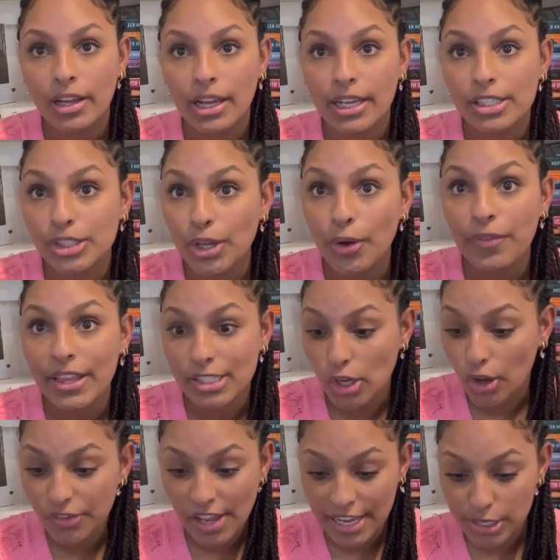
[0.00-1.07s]
So this
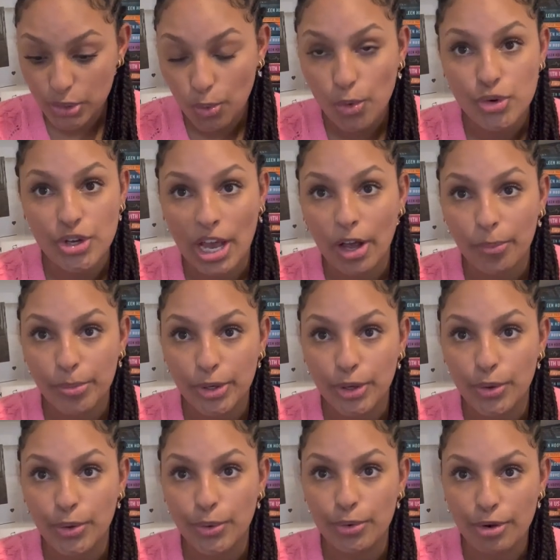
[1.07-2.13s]
online tour to help
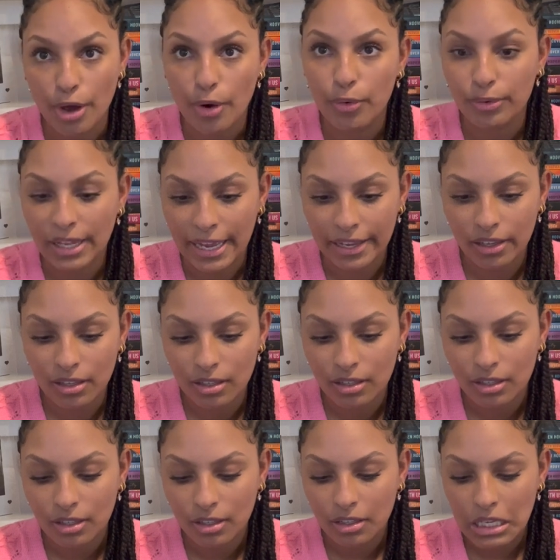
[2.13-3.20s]
you know, like,
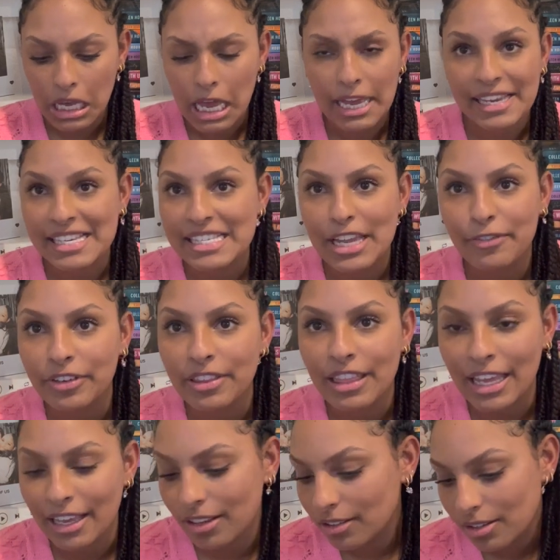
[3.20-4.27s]
I guess
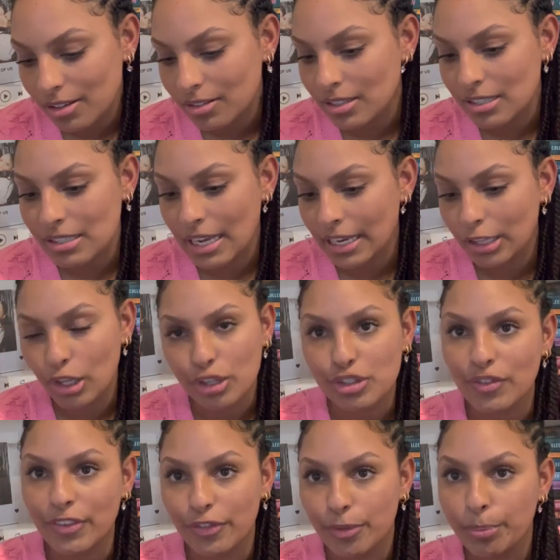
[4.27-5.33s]
everything, because there's like lots of
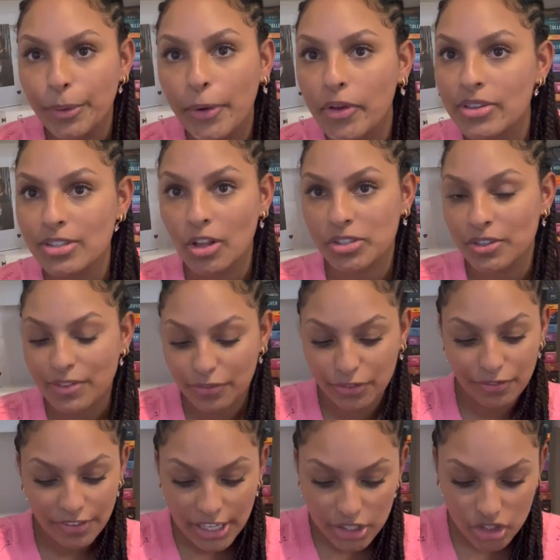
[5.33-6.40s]
different books, lots of different
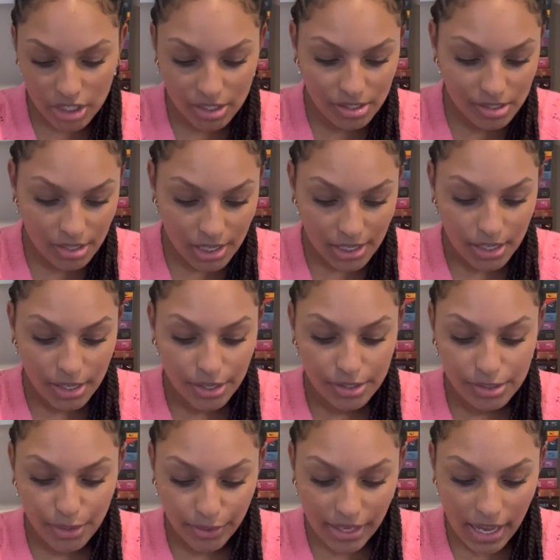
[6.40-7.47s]
features.
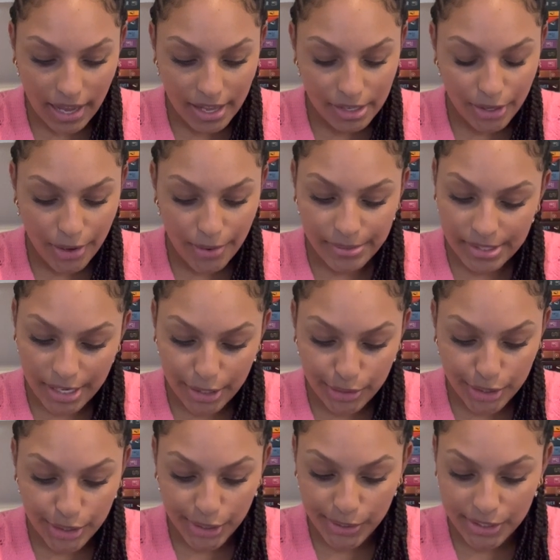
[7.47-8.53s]
So yeah, it goes:
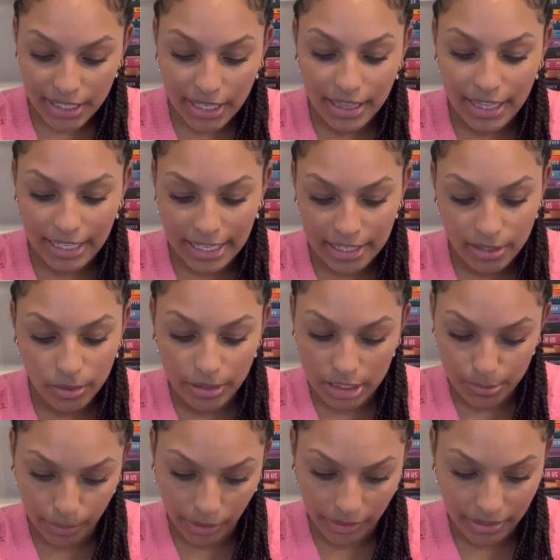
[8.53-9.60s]
introducing the Kindle
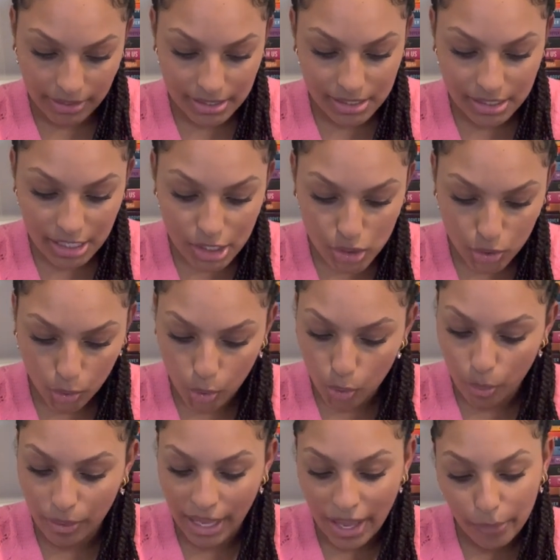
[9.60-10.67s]
experience. This tour
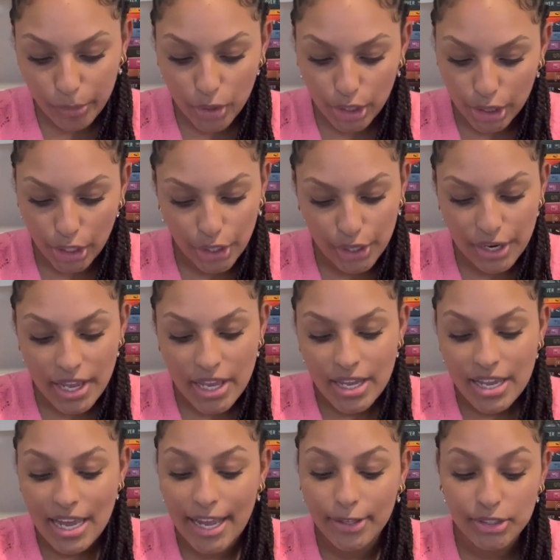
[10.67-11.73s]
will help you learn
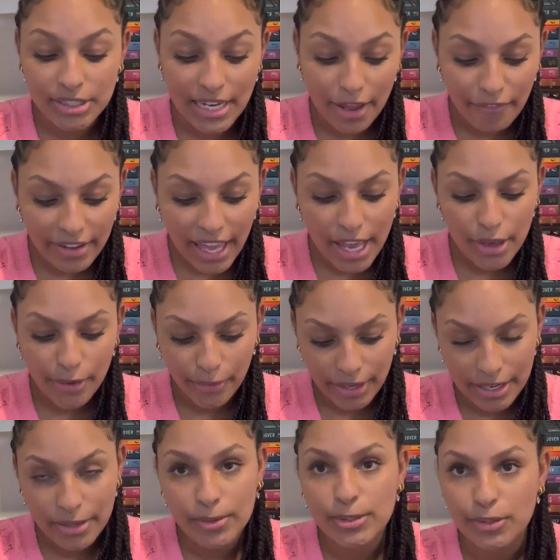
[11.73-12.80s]
how to navigate your
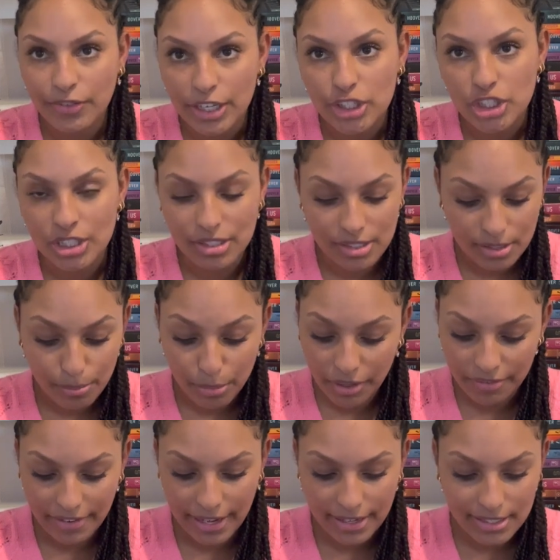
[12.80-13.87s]
Kindle's features.
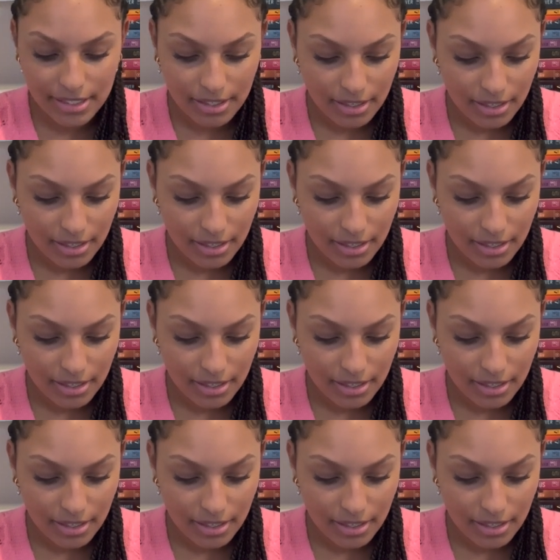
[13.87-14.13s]
Perfect.